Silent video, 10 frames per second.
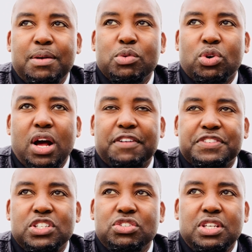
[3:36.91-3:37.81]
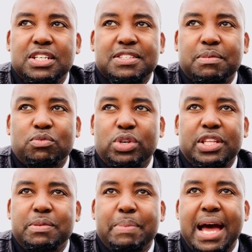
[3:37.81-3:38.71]
More often you hear some
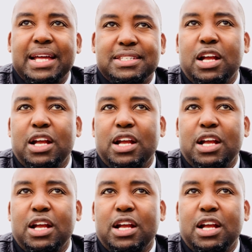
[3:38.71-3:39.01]
really bad,